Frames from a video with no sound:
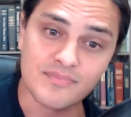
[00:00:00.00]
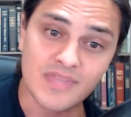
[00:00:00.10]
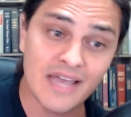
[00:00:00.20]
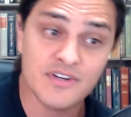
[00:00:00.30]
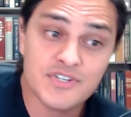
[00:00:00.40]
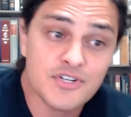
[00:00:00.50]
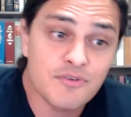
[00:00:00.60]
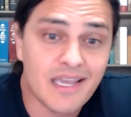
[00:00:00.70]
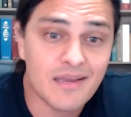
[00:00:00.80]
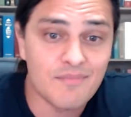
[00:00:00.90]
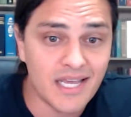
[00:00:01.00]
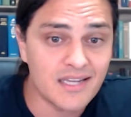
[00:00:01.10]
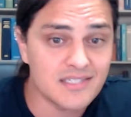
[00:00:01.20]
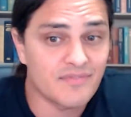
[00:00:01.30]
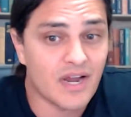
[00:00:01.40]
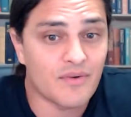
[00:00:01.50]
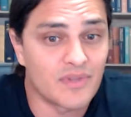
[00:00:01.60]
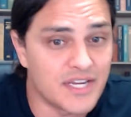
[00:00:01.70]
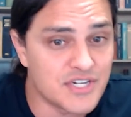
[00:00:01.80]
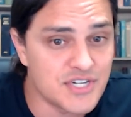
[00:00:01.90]
Yeah. And they're still making money because they've got
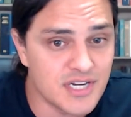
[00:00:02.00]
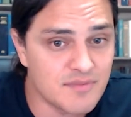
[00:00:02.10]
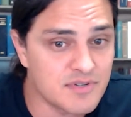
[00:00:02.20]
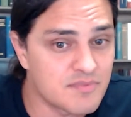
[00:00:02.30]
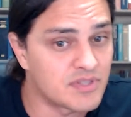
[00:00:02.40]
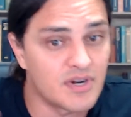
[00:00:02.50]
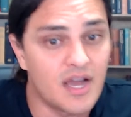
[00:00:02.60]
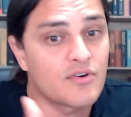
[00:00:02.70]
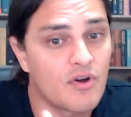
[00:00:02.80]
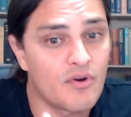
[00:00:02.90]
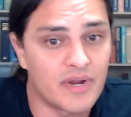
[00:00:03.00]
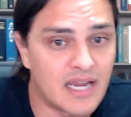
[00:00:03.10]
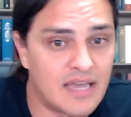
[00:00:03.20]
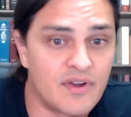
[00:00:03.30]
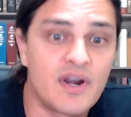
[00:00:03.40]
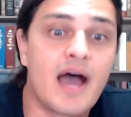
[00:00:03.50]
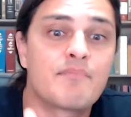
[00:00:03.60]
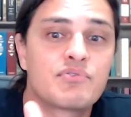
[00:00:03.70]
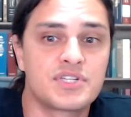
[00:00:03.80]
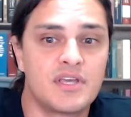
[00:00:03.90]
relationships, but they're not growing and they're
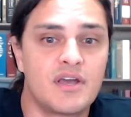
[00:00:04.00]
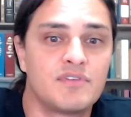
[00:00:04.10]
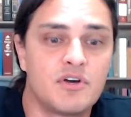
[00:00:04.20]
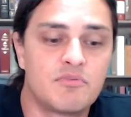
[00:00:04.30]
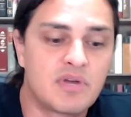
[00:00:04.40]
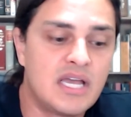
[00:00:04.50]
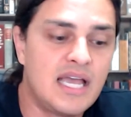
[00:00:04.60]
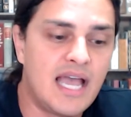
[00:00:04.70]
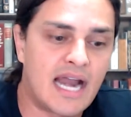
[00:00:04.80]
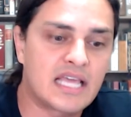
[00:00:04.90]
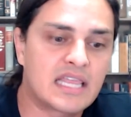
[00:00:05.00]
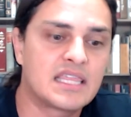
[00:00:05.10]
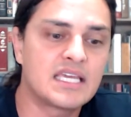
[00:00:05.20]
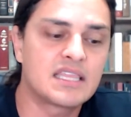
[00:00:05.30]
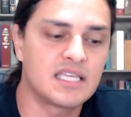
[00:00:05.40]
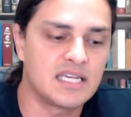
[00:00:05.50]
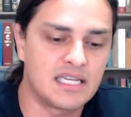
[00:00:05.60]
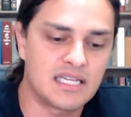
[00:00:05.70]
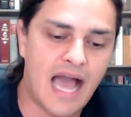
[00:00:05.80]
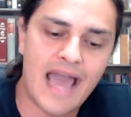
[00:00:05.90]
not pushing the envelope. And I
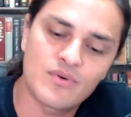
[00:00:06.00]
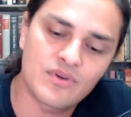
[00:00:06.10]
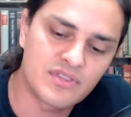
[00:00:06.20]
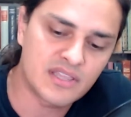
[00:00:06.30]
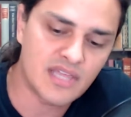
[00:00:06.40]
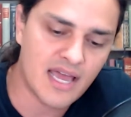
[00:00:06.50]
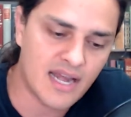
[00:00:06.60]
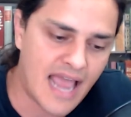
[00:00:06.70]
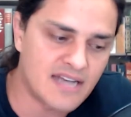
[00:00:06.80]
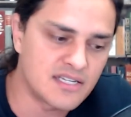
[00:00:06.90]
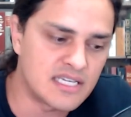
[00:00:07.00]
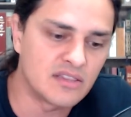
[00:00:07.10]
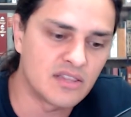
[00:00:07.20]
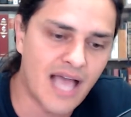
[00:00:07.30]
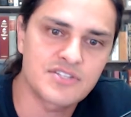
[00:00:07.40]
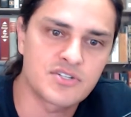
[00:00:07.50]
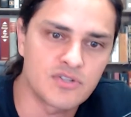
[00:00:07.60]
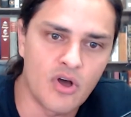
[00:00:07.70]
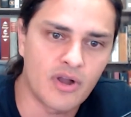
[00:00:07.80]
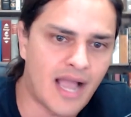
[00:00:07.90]
don't think that entity lasts
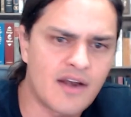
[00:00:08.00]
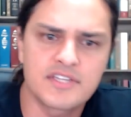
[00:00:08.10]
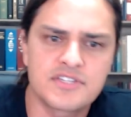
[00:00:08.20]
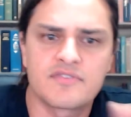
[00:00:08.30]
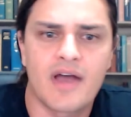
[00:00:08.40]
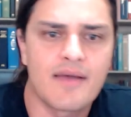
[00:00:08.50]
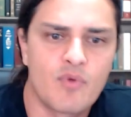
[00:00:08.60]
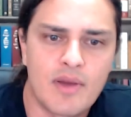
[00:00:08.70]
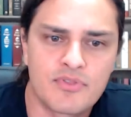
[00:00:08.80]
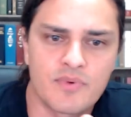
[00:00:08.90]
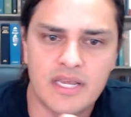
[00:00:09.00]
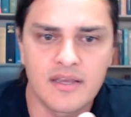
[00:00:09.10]
long. How do they survive Web3?